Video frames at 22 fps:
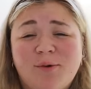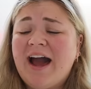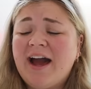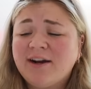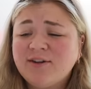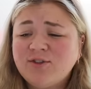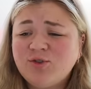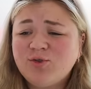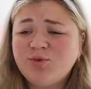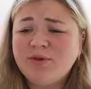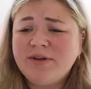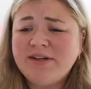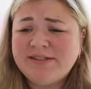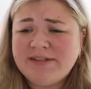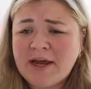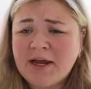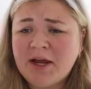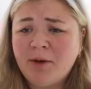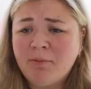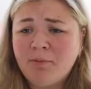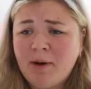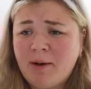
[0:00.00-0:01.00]
Actually
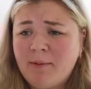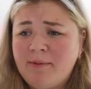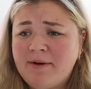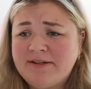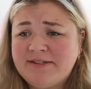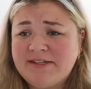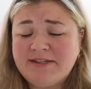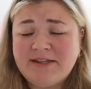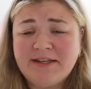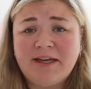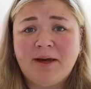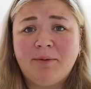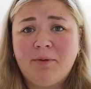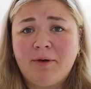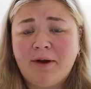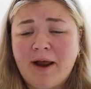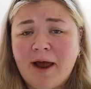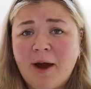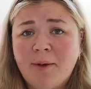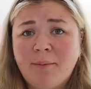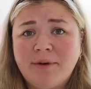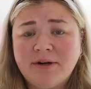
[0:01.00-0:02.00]
take a moment to think
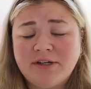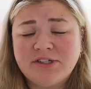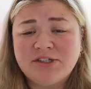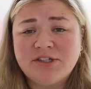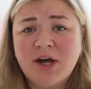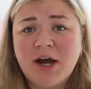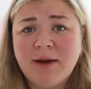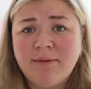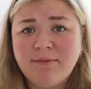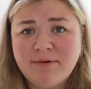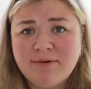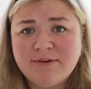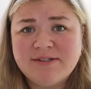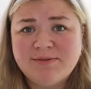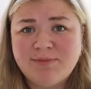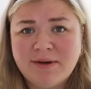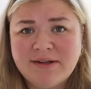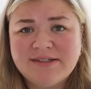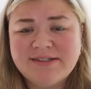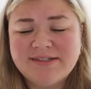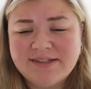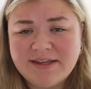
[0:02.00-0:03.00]
about how much time you
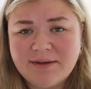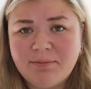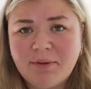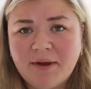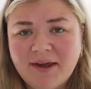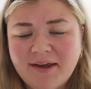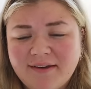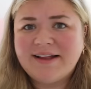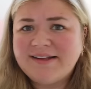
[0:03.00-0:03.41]
spend sleeping.